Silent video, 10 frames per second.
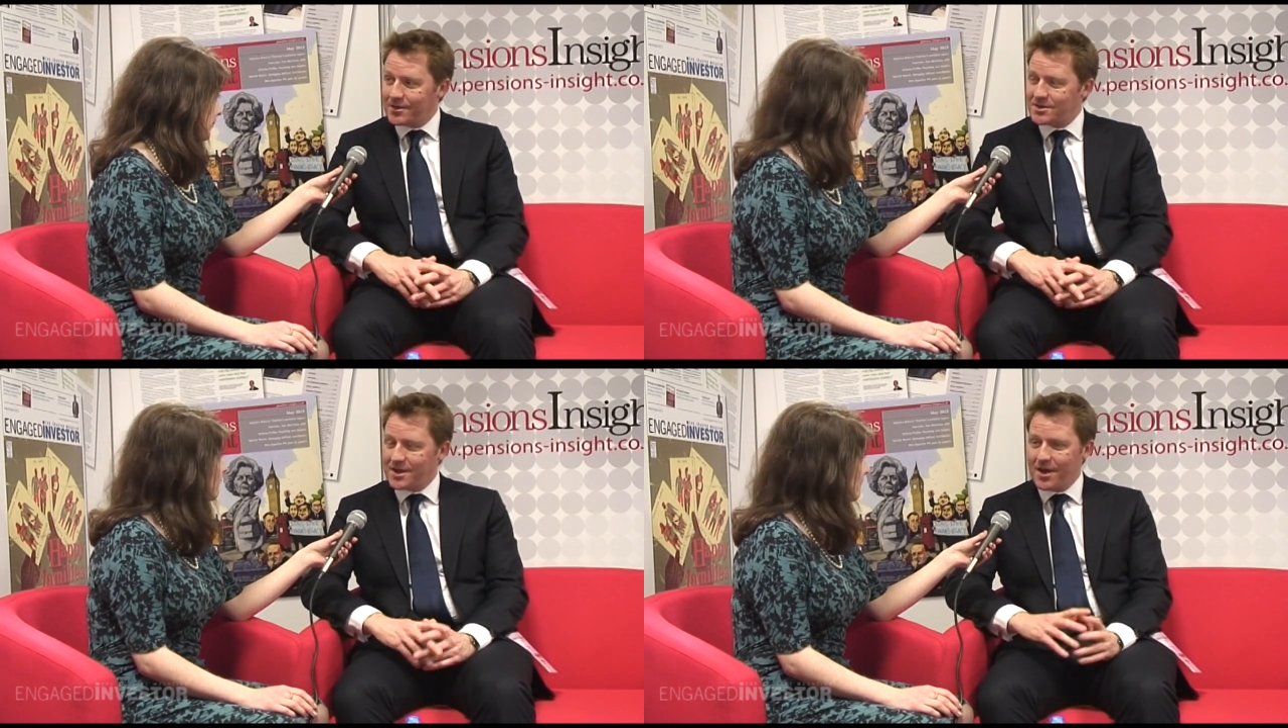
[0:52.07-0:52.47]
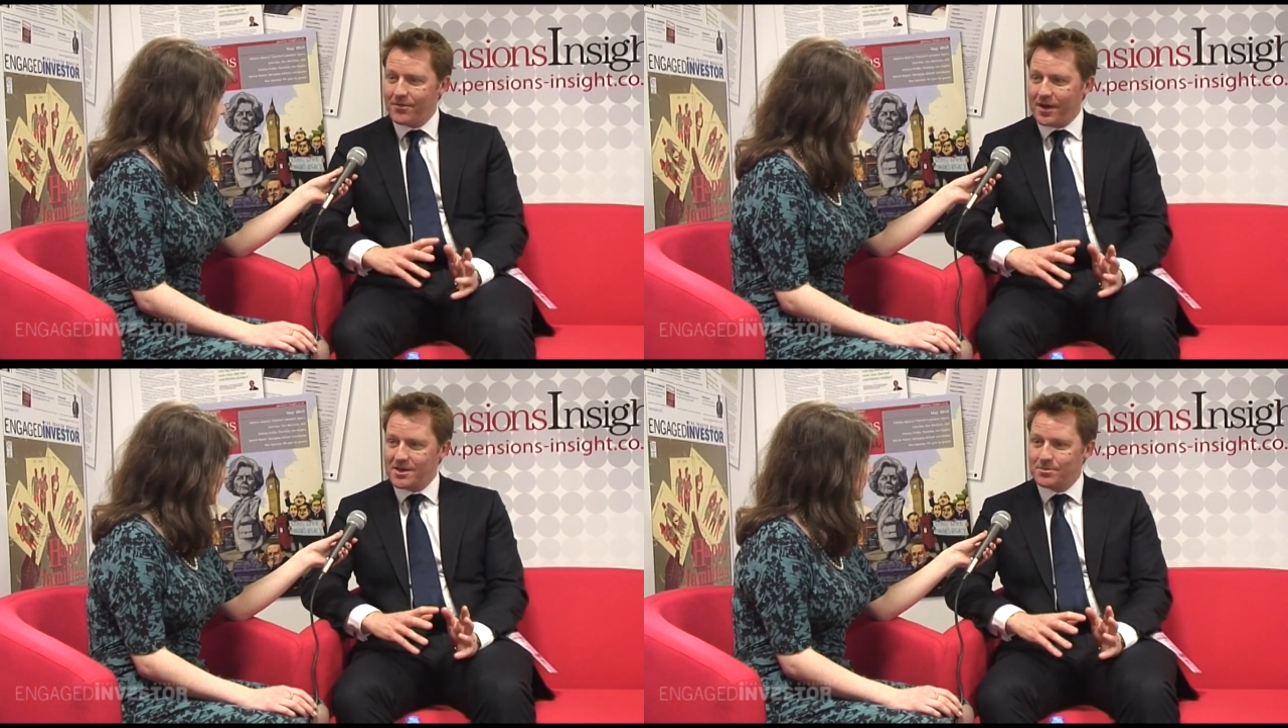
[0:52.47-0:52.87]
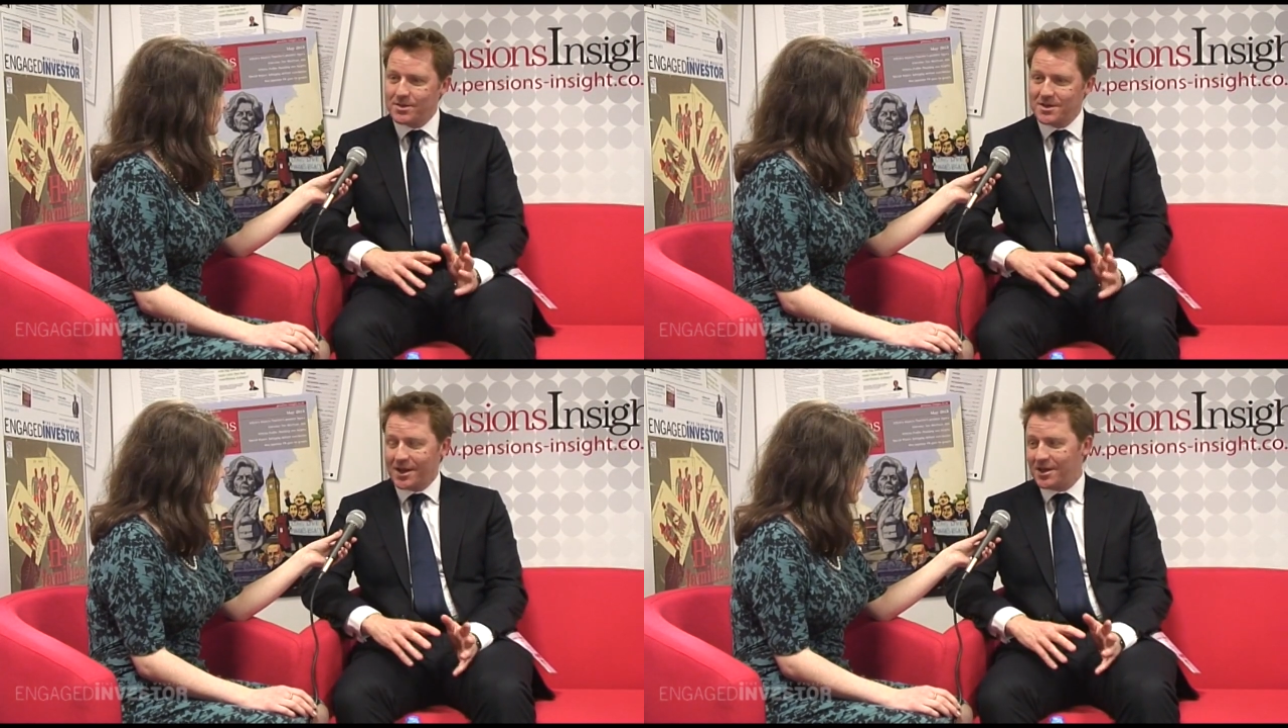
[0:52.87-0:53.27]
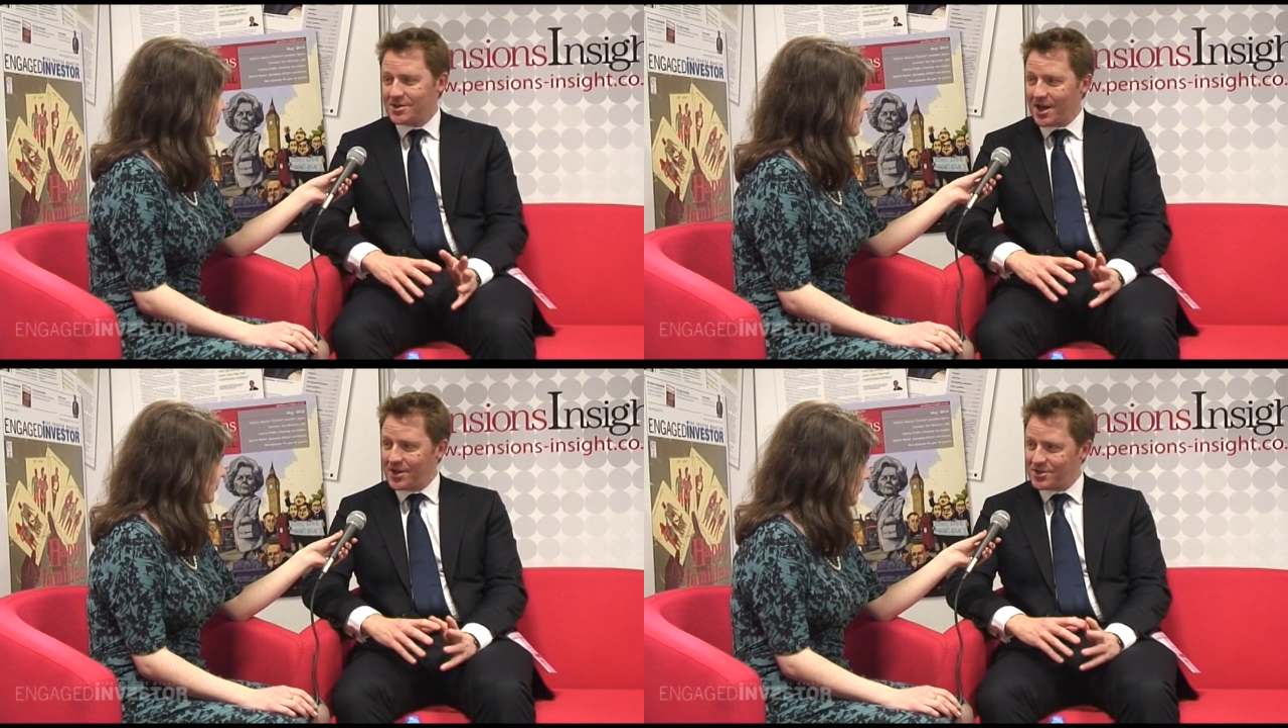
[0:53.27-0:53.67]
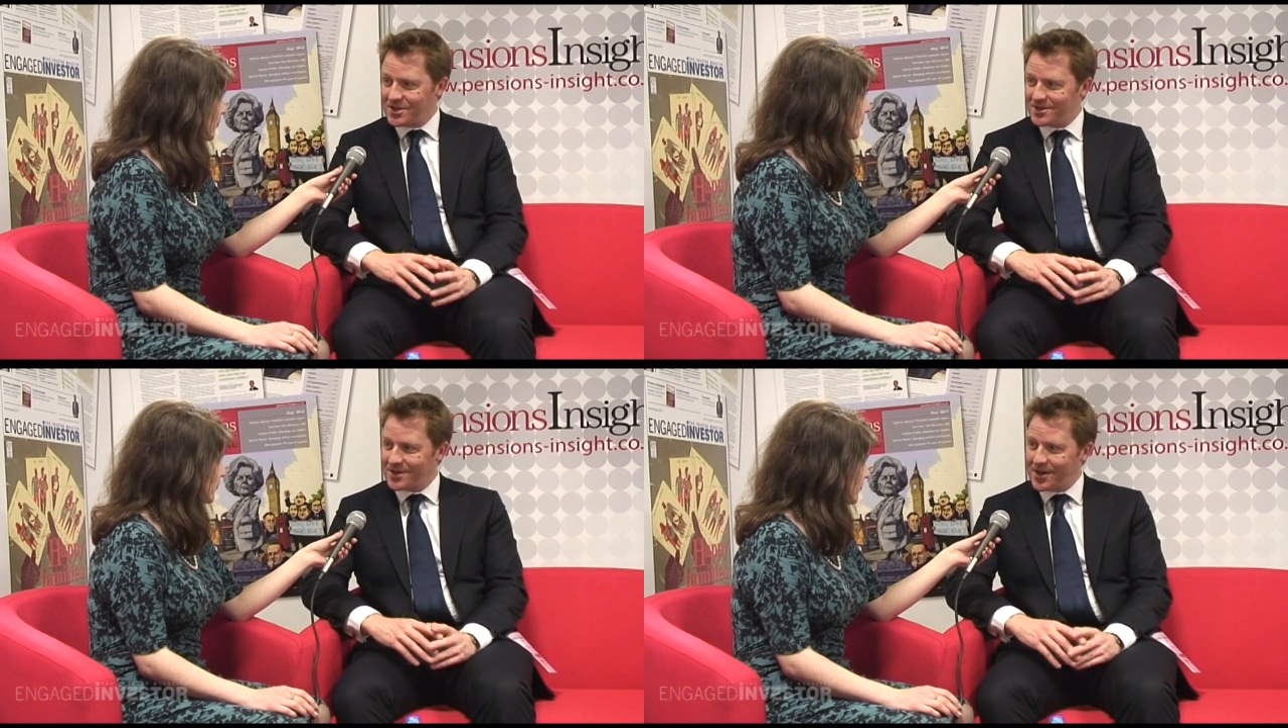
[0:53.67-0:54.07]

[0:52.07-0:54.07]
because they face particular challenges.